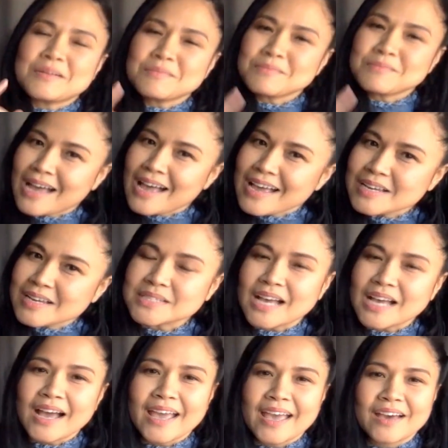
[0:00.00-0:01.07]
sometimes
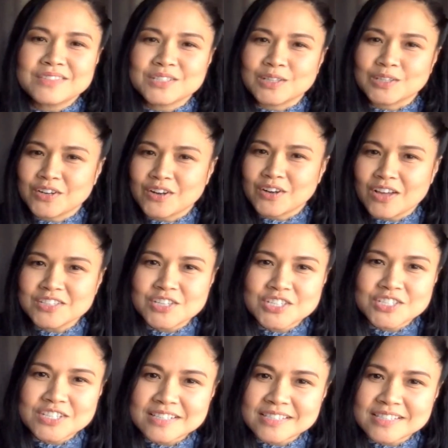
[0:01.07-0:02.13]
I have to learn
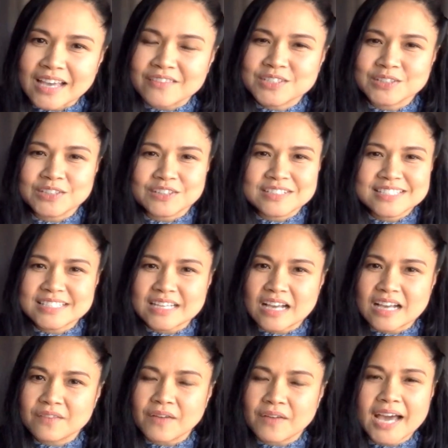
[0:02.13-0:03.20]
auditions, I have to learn
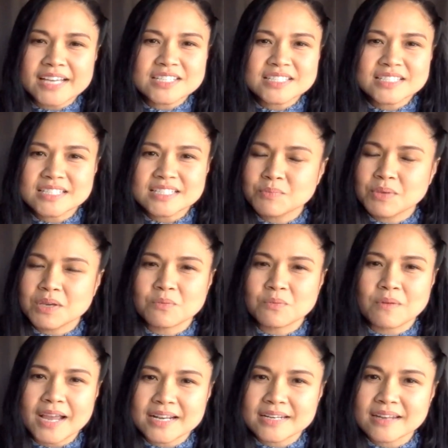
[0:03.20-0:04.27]
stuff. I just need to be
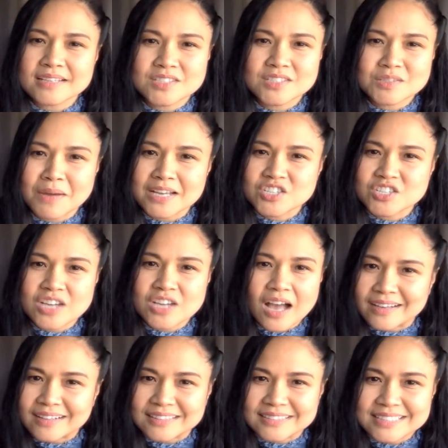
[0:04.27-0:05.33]
right next to my
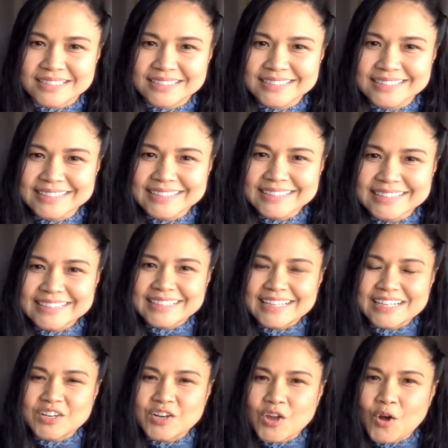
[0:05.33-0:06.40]
child
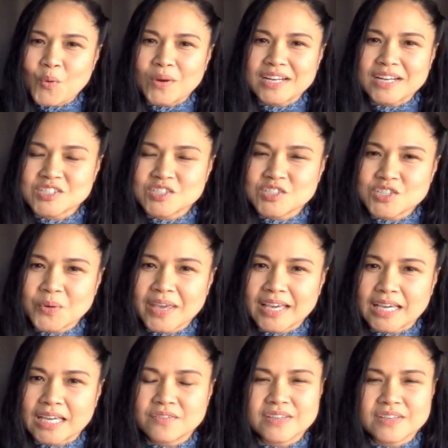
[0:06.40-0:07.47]
know what he's
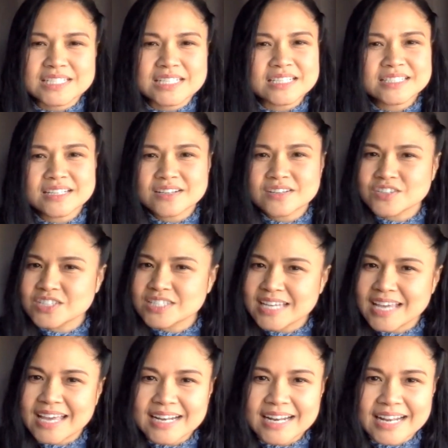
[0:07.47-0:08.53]
doing. And if he doesn't
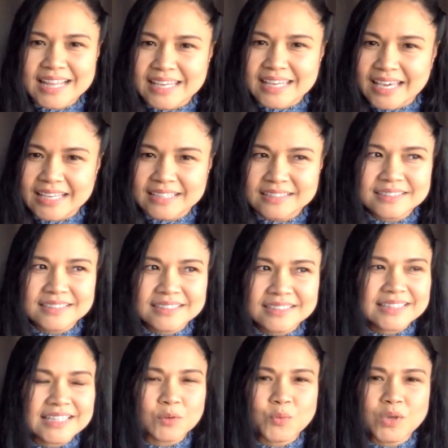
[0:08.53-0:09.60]
understand anything,
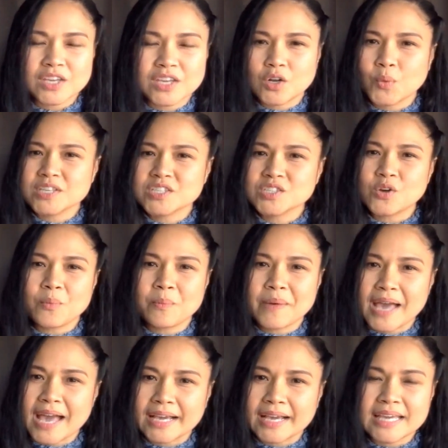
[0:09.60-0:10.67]
then we can always go
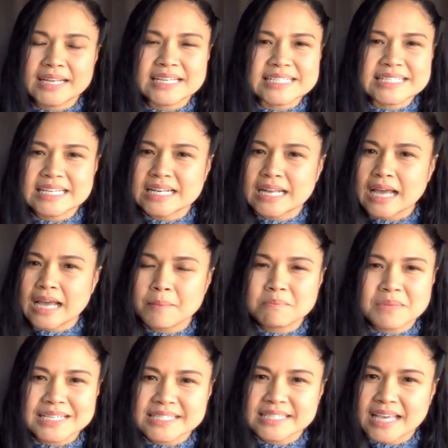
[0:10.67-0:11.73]
back. And he did not
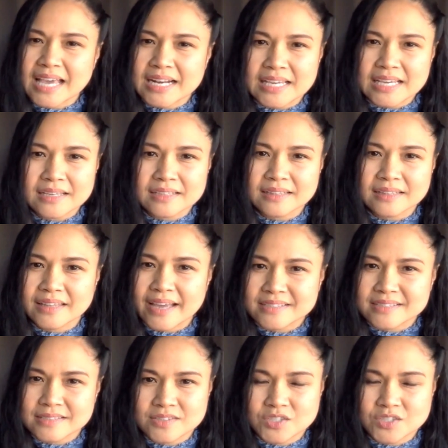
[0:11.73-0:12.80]
miss any
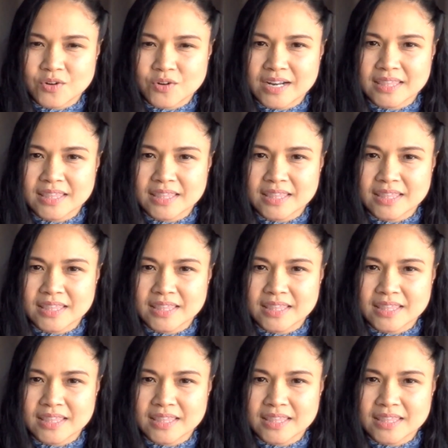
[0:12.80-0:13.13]
lessons or